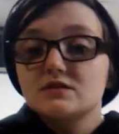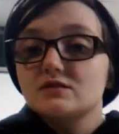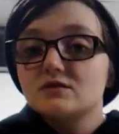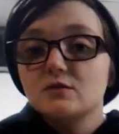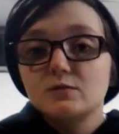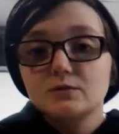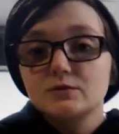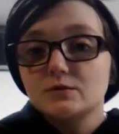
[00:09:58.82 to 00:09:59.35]

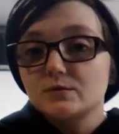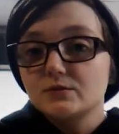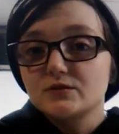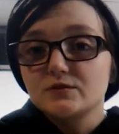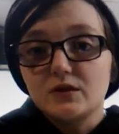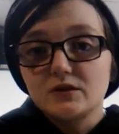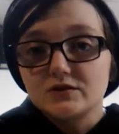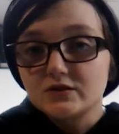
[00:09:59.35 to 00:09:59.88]
super, super
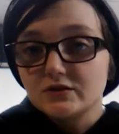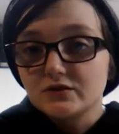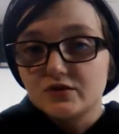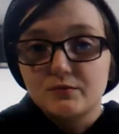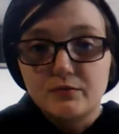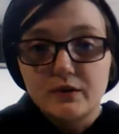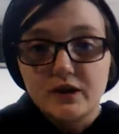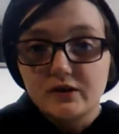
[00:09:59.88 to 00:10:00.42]
small
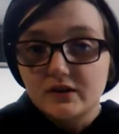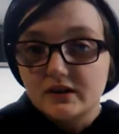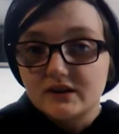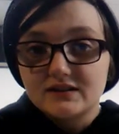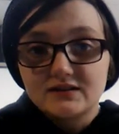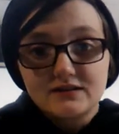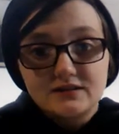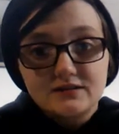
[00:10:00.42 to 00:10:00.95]
children,
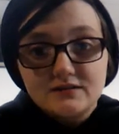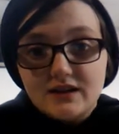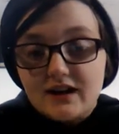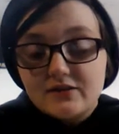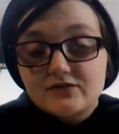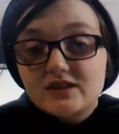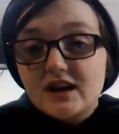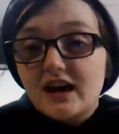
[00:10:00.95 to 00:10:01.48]
barely
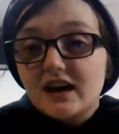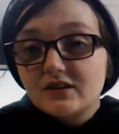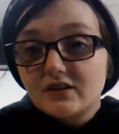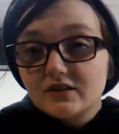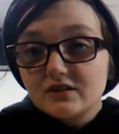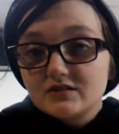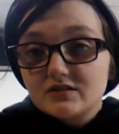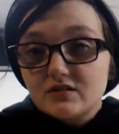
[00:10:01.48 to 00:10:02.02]
out of
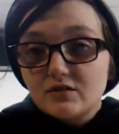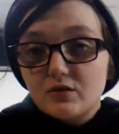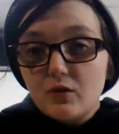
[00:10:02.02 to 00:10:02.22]
toddlers,